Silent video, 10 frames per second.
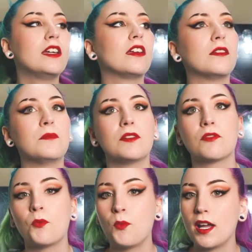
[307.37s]
It can be
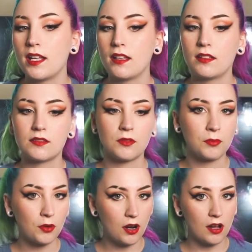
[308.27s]
for weddings or
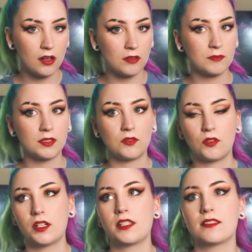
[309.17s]
proms
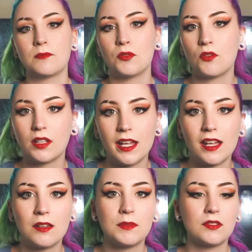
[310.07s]
or simple
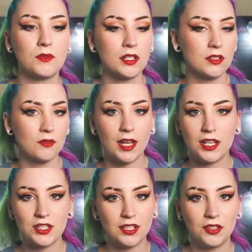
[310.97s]
glams, you want to do
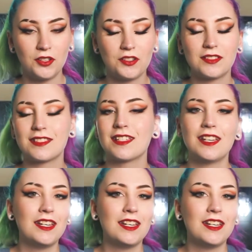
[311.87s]
edgy looks.